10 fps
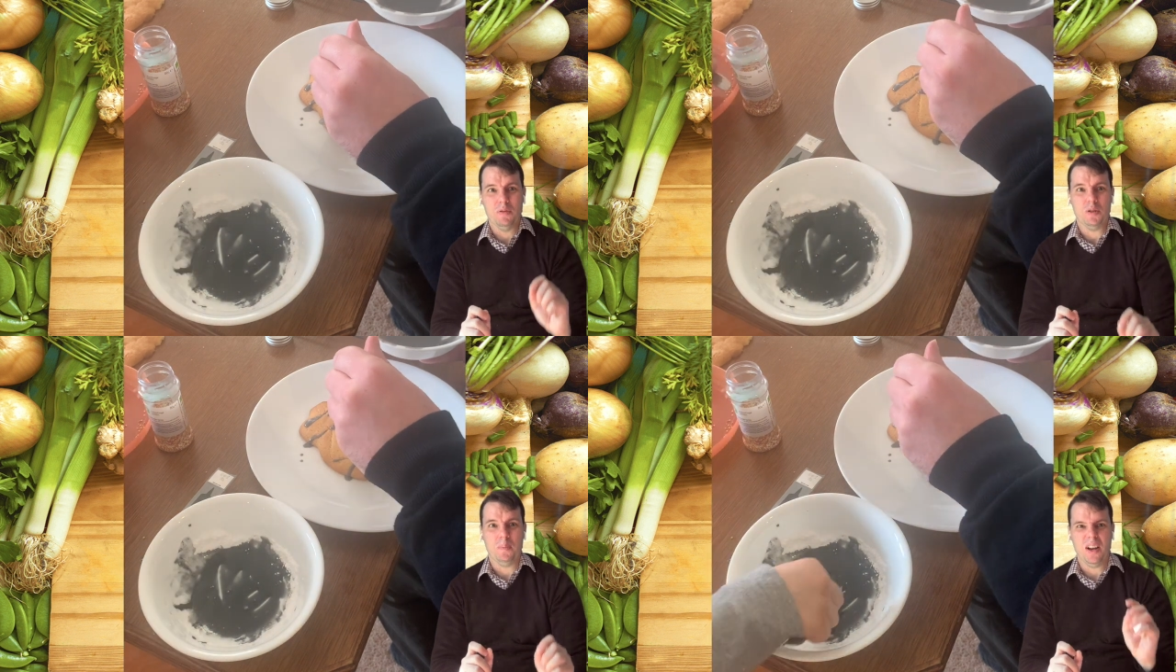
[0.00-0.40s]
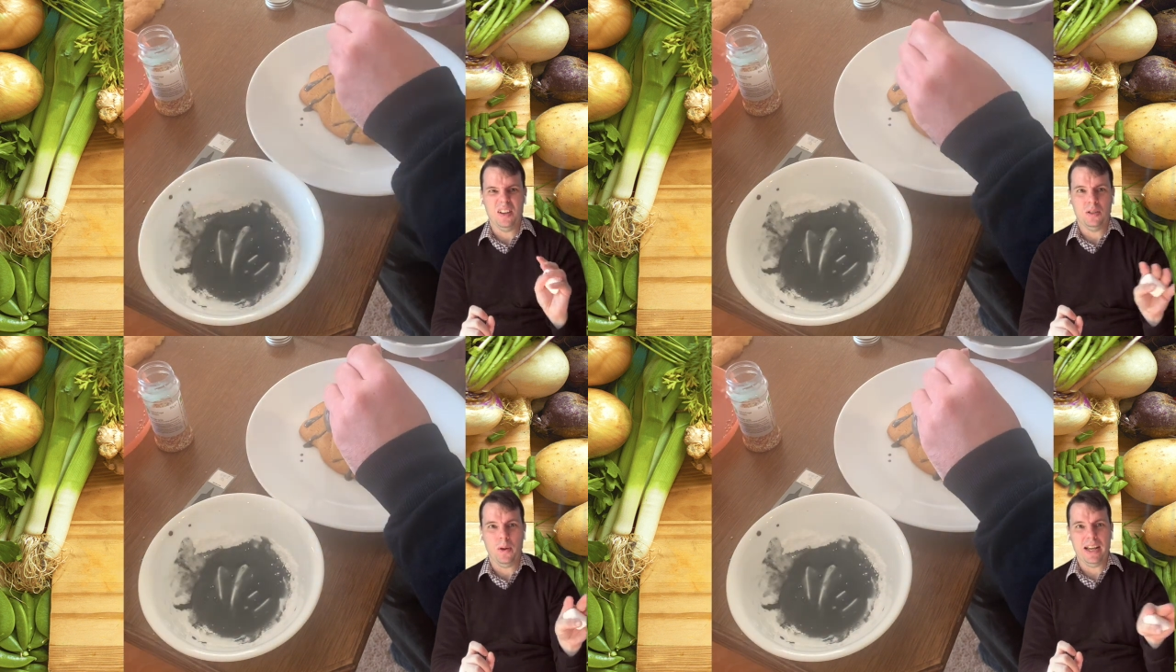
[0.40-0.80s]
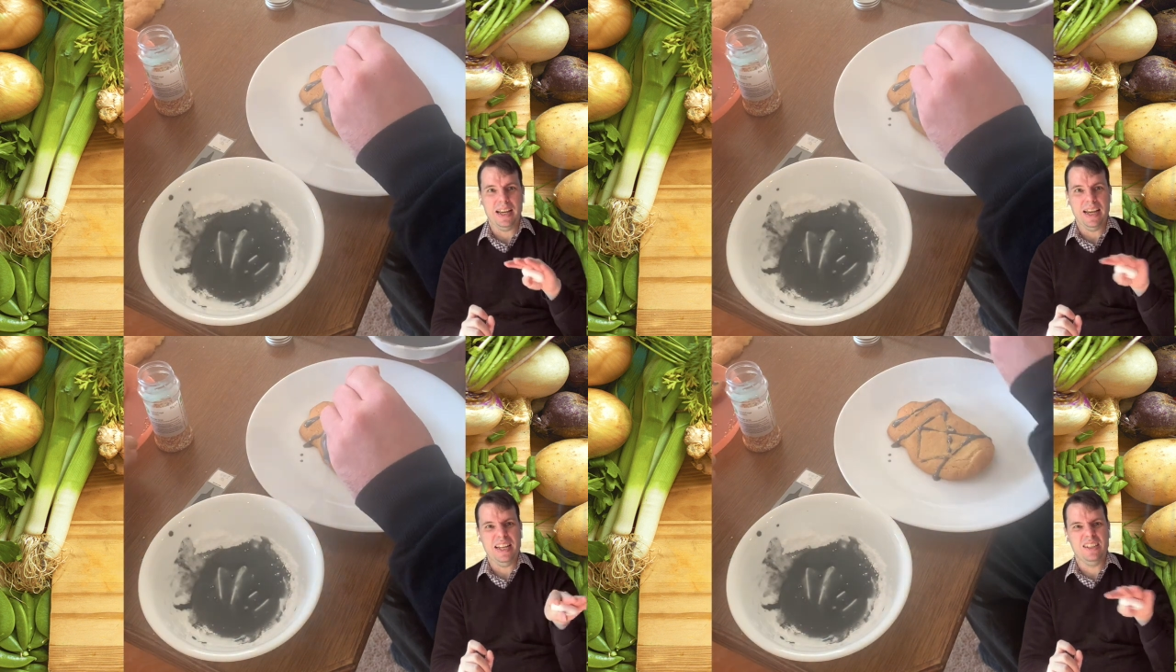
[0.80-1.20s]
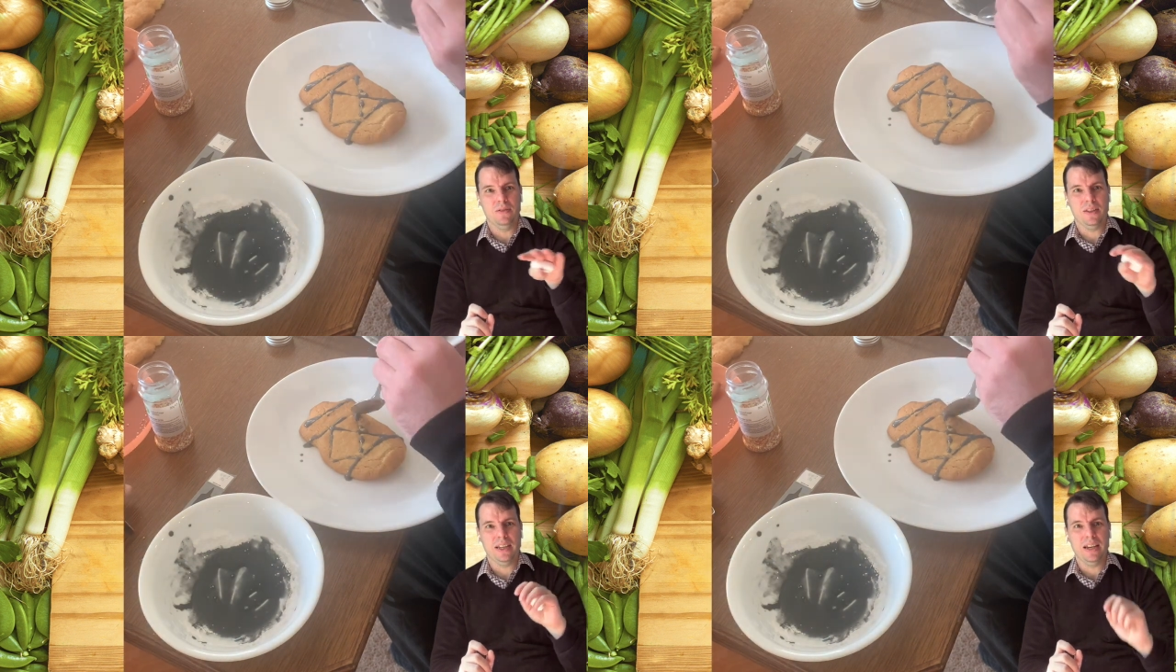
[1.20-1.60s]
which burned away in the heat
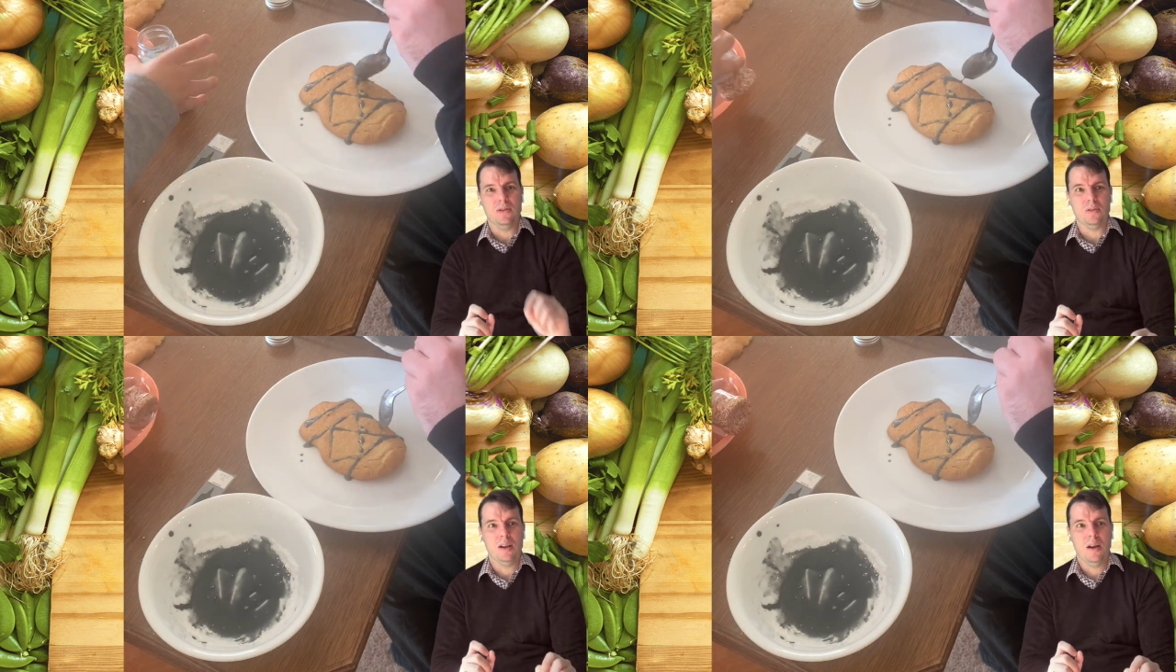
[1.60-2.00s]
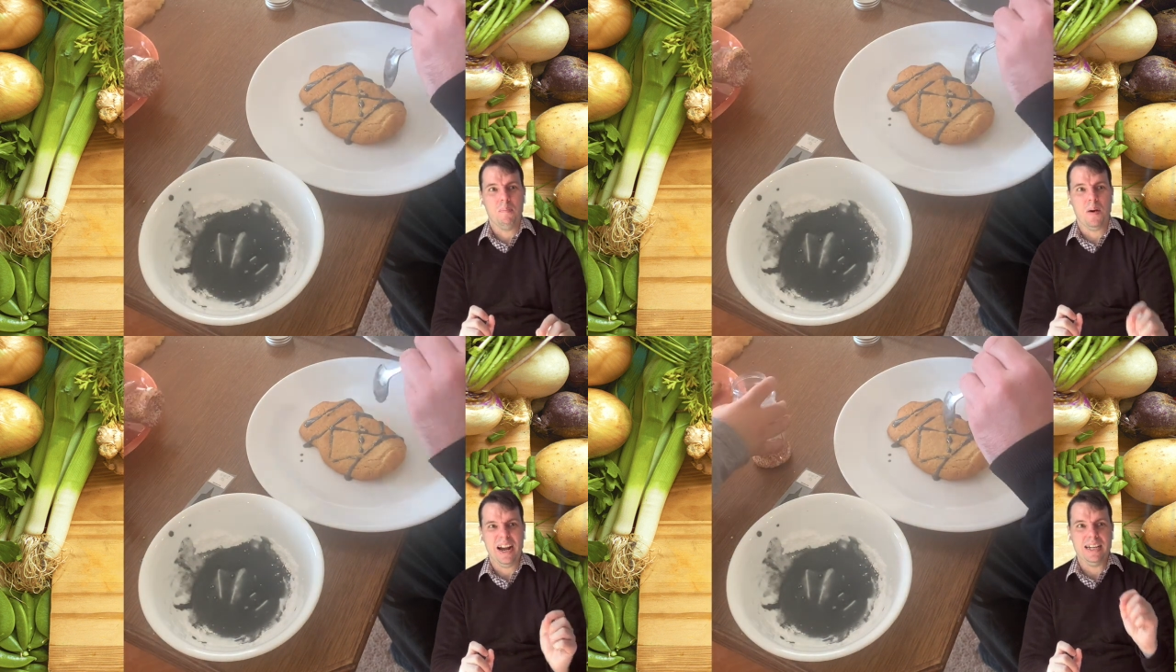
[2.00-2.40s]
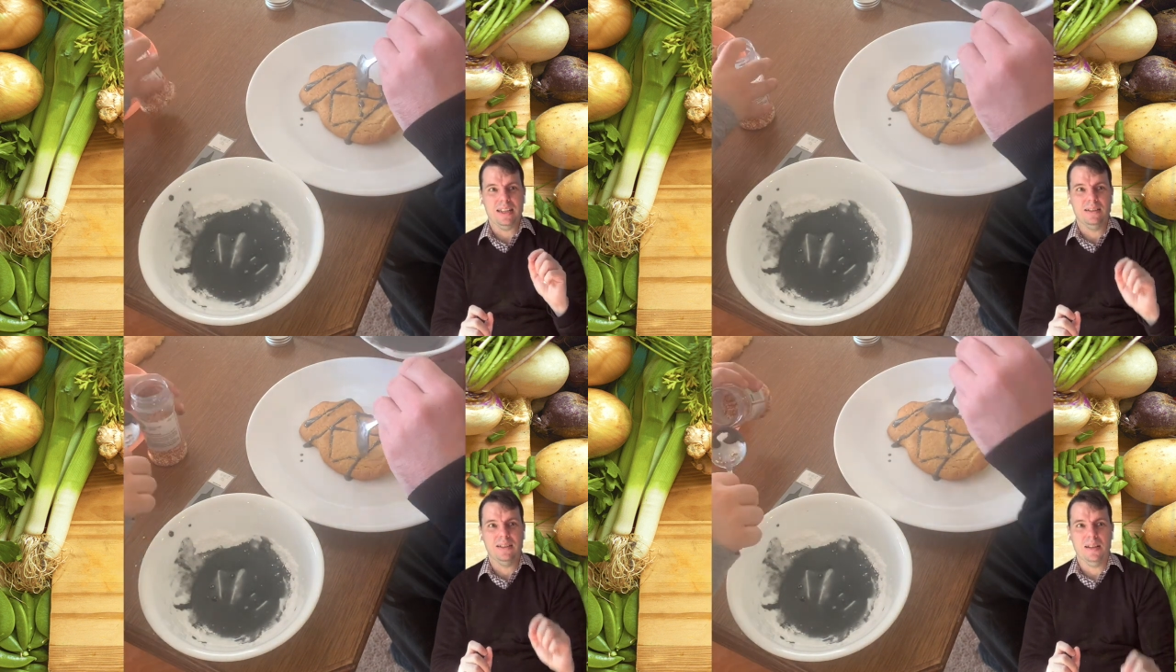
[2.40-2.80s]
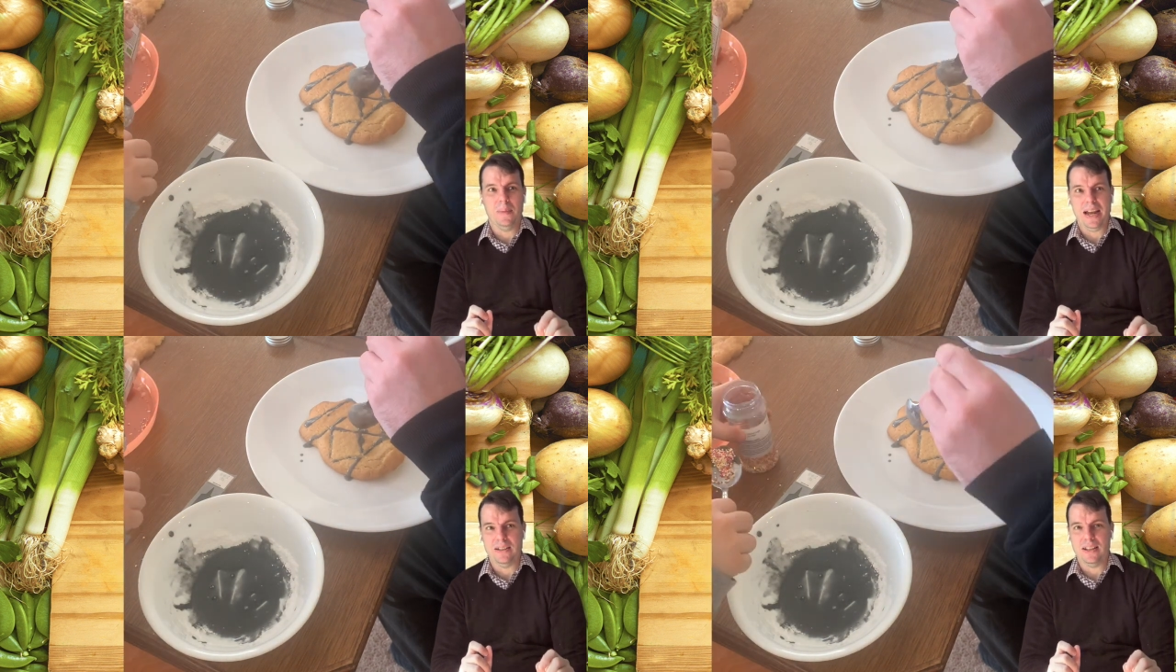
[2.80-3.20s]
of the kiln, binding the
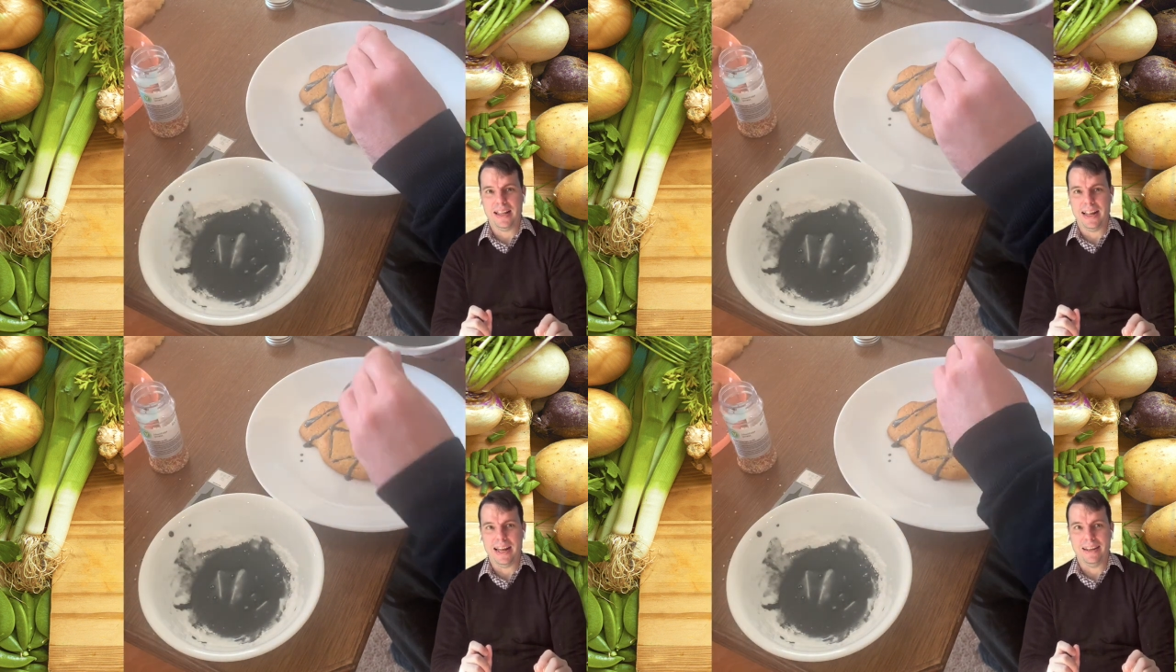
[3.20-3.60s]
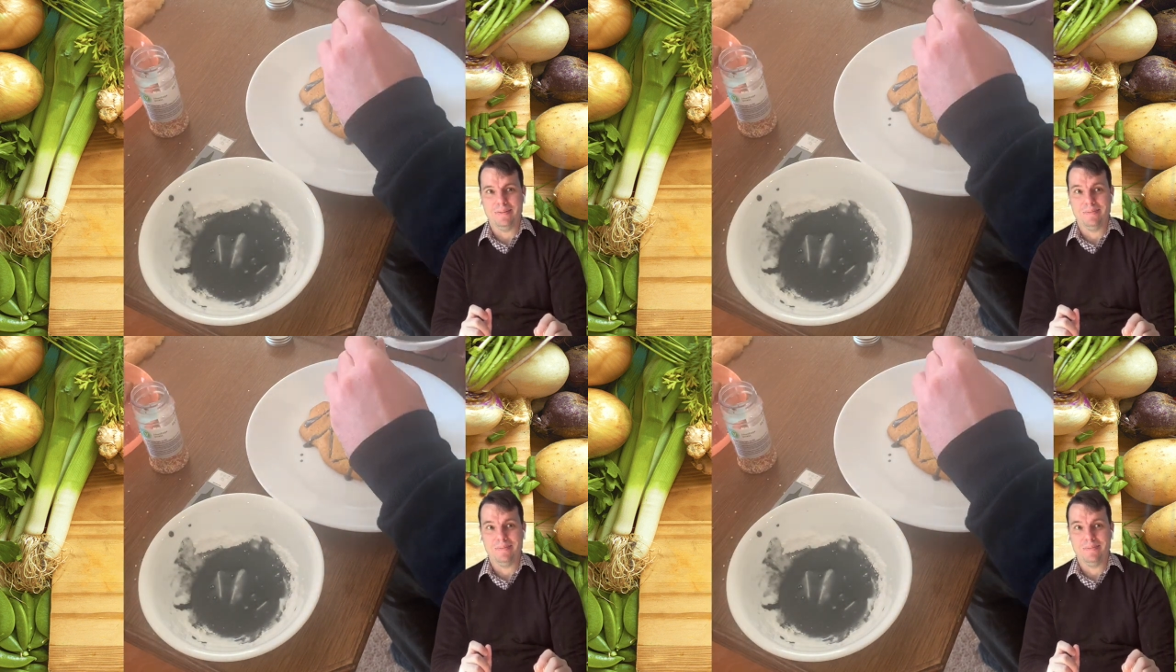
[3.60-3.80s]
paint to the clay.